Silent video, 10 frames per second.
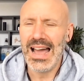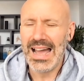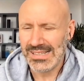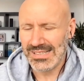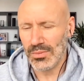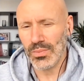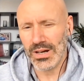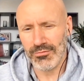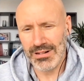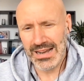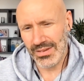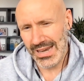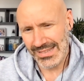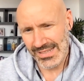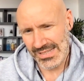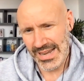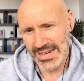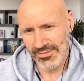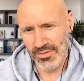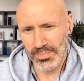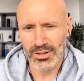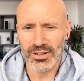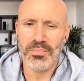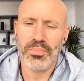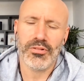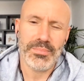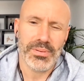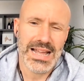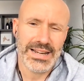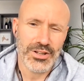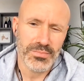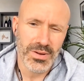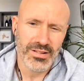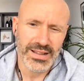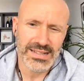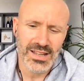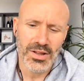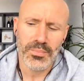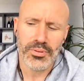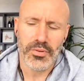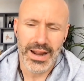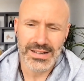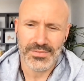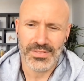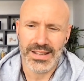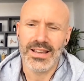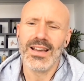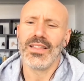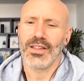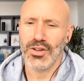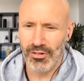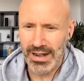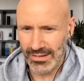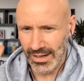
at somewhere around the latter stage of a block, pre-planning your mind proactively, great.